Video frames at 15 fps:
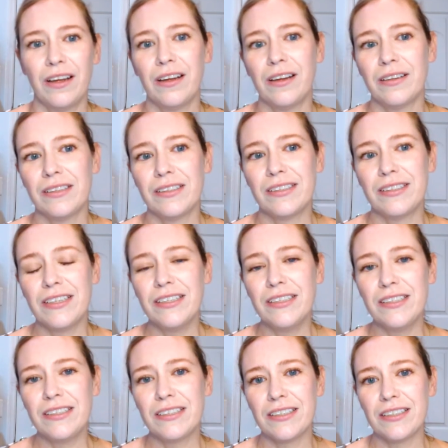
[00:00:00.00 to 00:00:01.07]

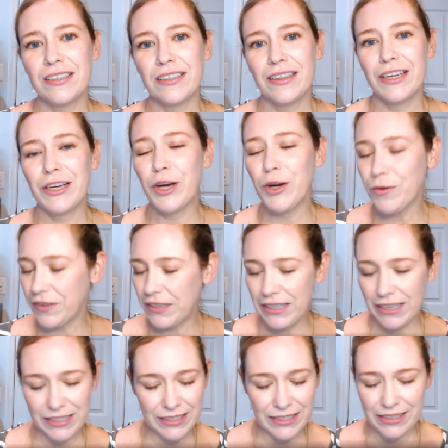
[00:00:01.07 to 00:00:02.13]
Since the
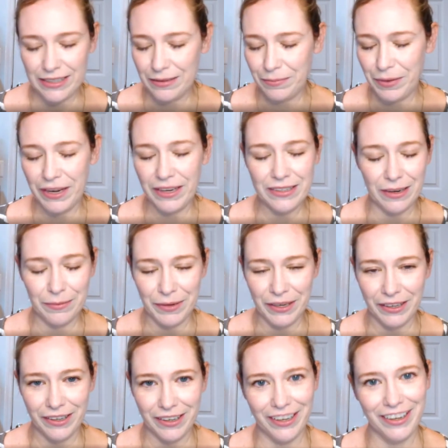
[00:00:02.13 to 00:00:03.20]
COVID-19 pandemic,
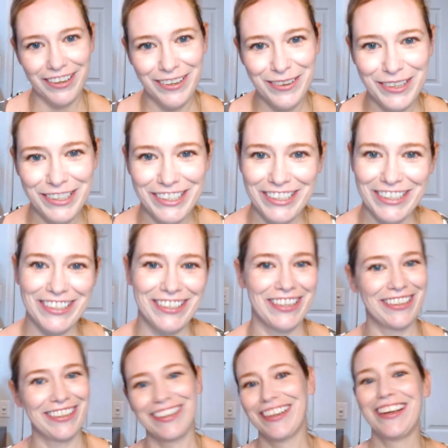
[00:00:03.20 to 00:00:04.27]
which is
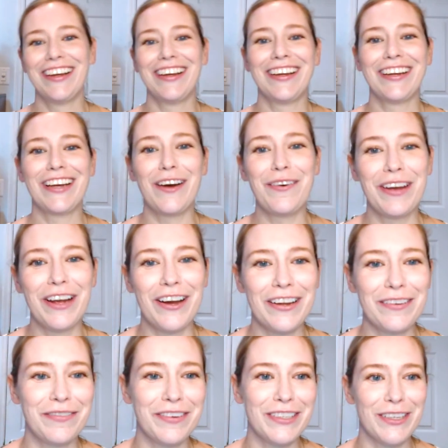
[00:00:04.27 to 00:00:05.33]
going
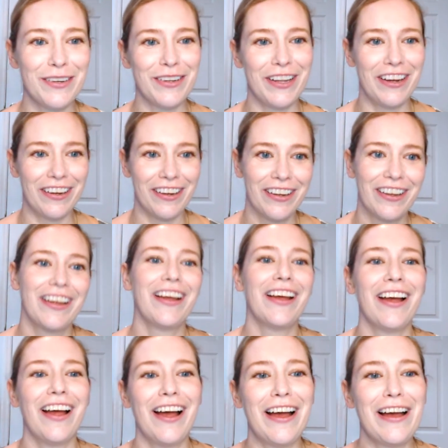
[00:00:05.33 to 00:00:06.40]
on for so long,
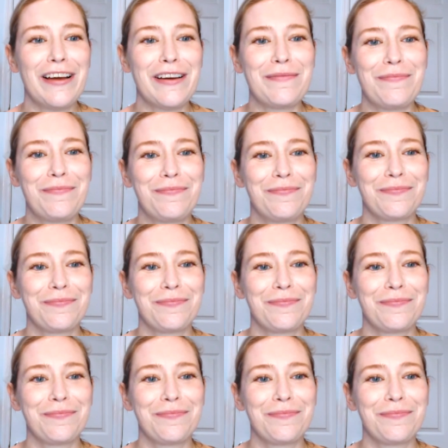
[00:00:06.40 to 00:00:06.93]
um,